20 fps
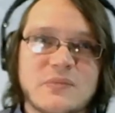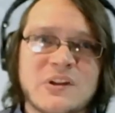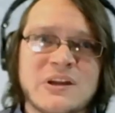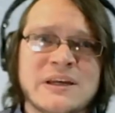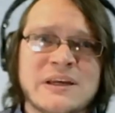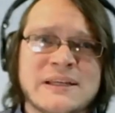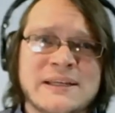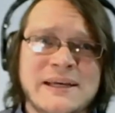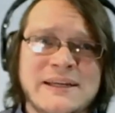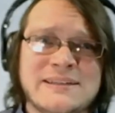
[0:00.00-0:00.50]

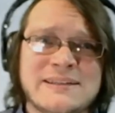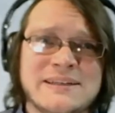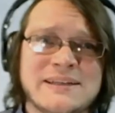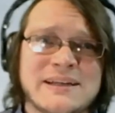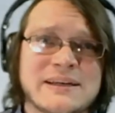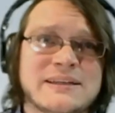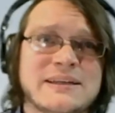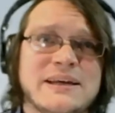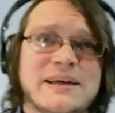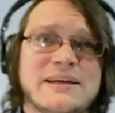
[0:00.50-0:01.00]
in
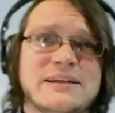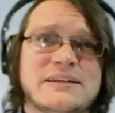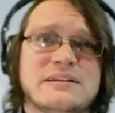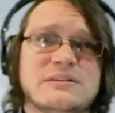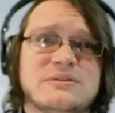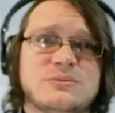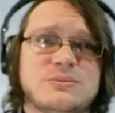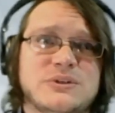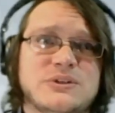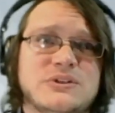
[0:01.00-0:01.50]
1998
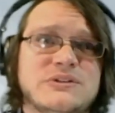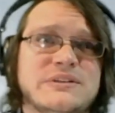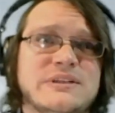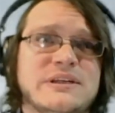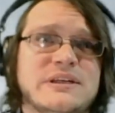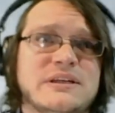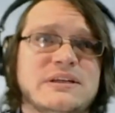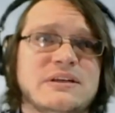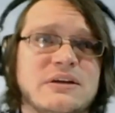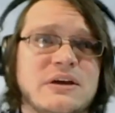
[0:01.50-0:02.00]
is when you
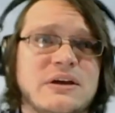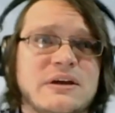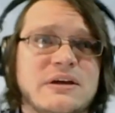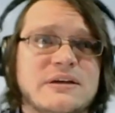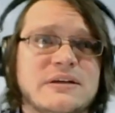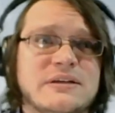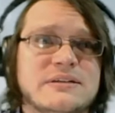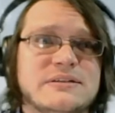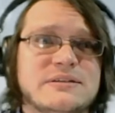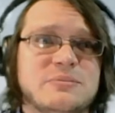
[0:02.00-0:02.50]
see
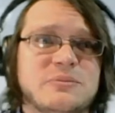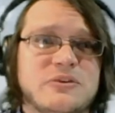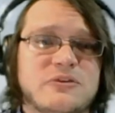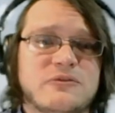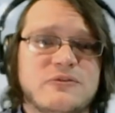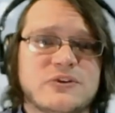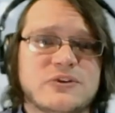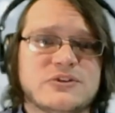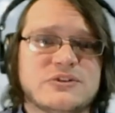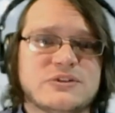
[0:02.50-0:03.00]
some of the
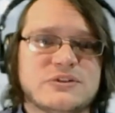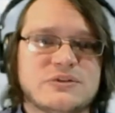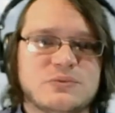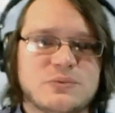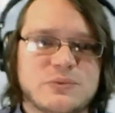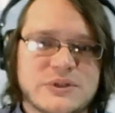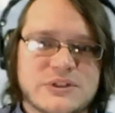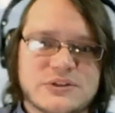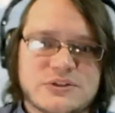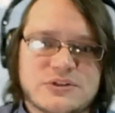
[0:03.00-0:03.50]
first
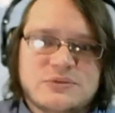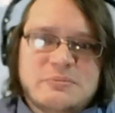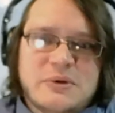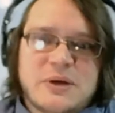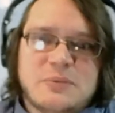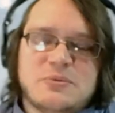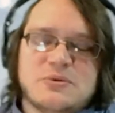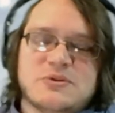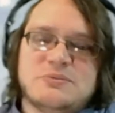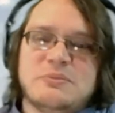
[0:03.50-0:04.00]
research
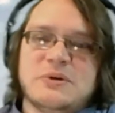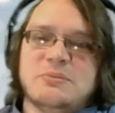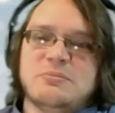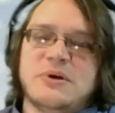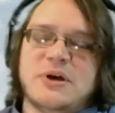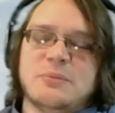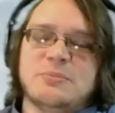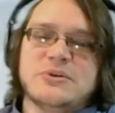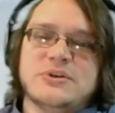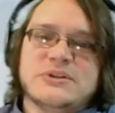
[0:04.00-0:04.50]
papers being
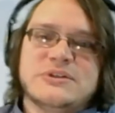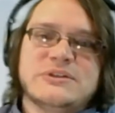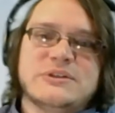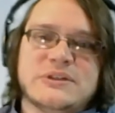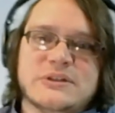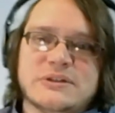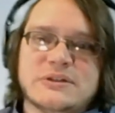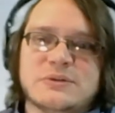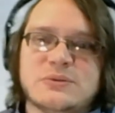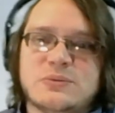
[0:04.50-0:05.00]
published
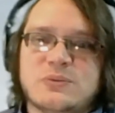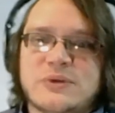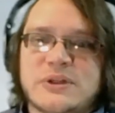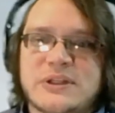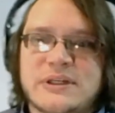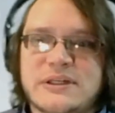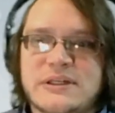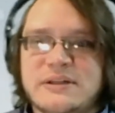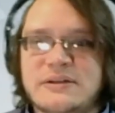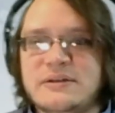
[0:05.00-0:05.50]
to
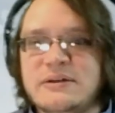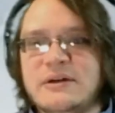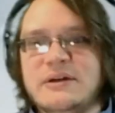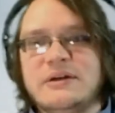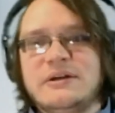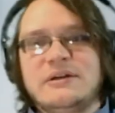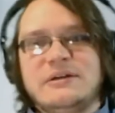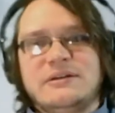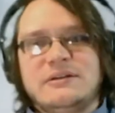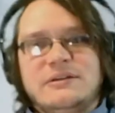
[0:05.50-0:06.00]
really
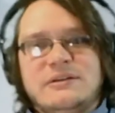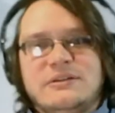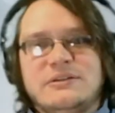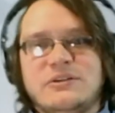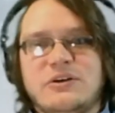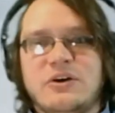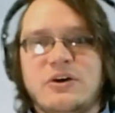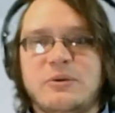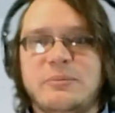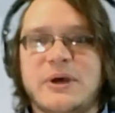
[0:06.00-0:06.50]

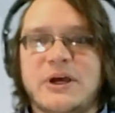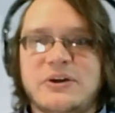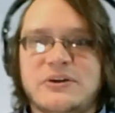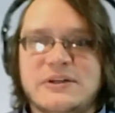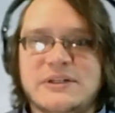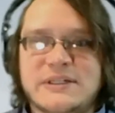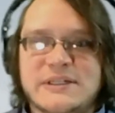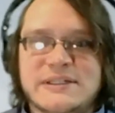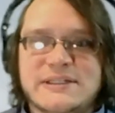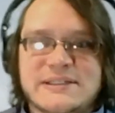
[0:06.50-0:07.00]
talk about
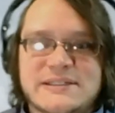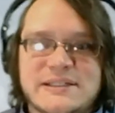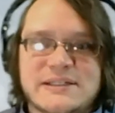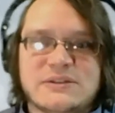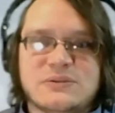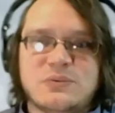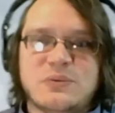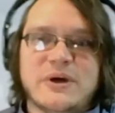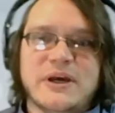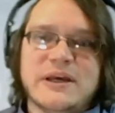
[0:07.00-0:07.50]
in a
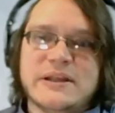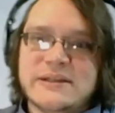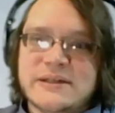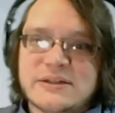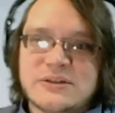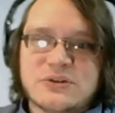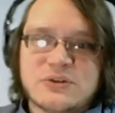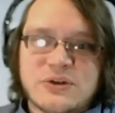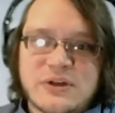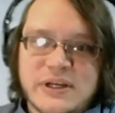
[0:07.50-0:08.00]
distinct way the
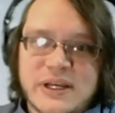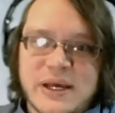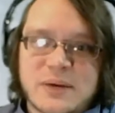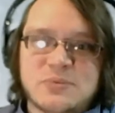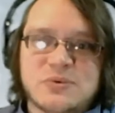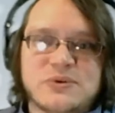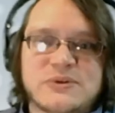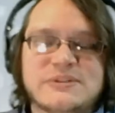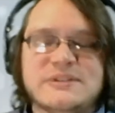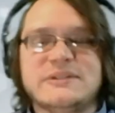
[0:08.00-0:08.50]

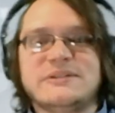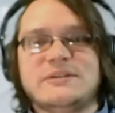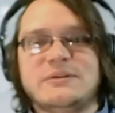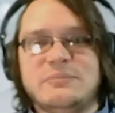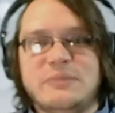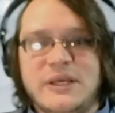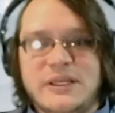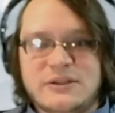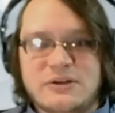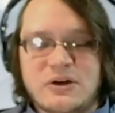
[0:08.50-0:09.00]
endocannabinoid
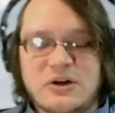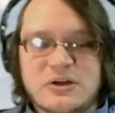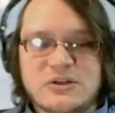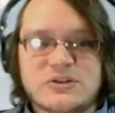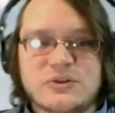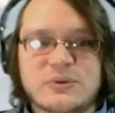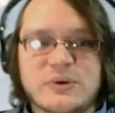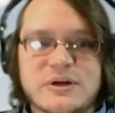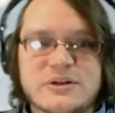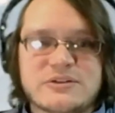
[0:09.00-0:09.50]
system and the
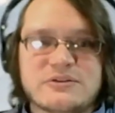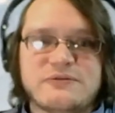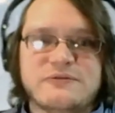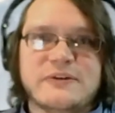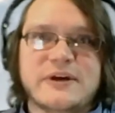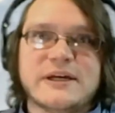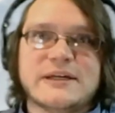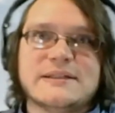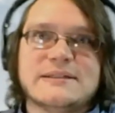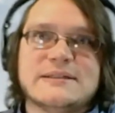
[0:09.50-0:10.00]
entourage
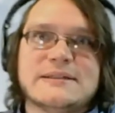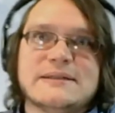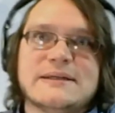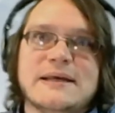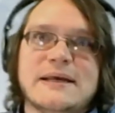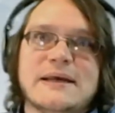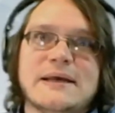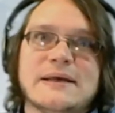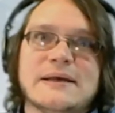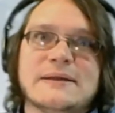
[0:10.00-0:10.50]
effect.
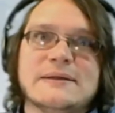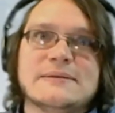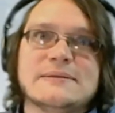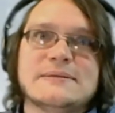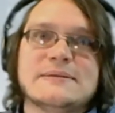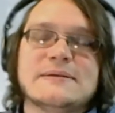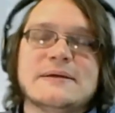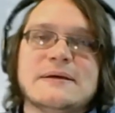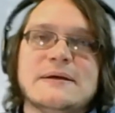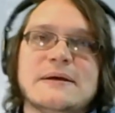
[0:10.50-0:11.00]

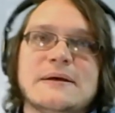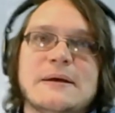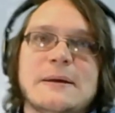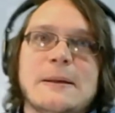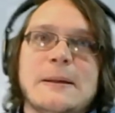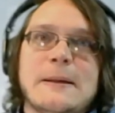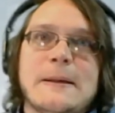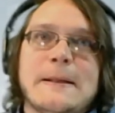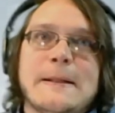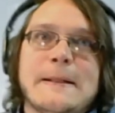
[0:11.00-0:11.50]
And
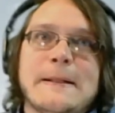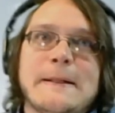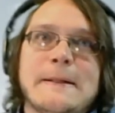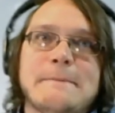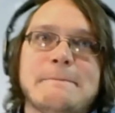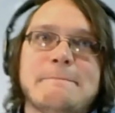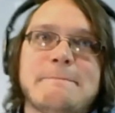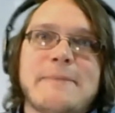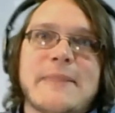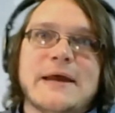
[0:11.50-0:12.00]

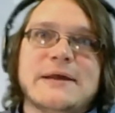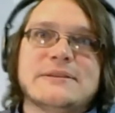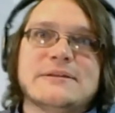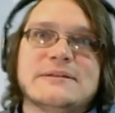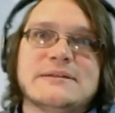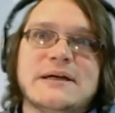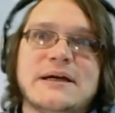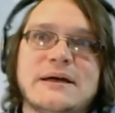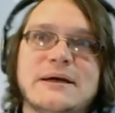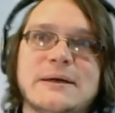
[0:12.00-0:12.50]
at the
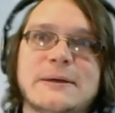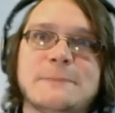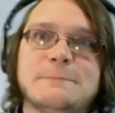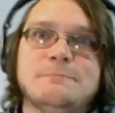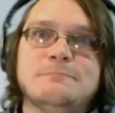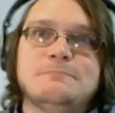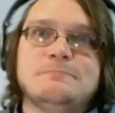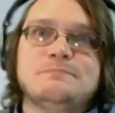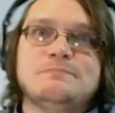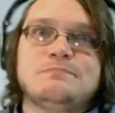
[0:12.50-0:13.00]

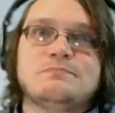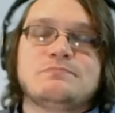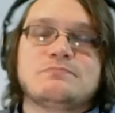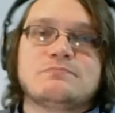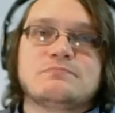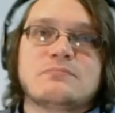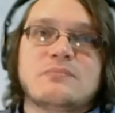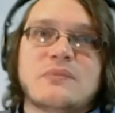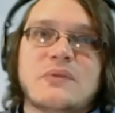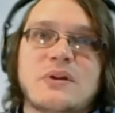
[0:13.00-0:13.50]
time,
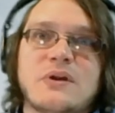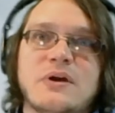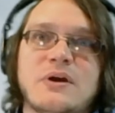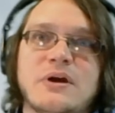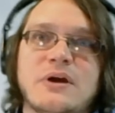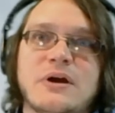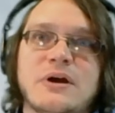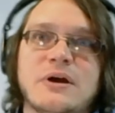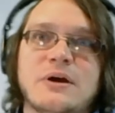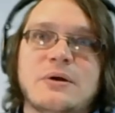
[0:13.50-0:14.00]

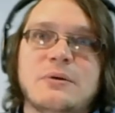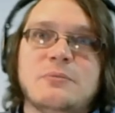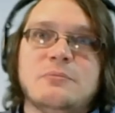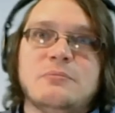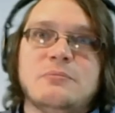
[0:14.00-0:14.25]
so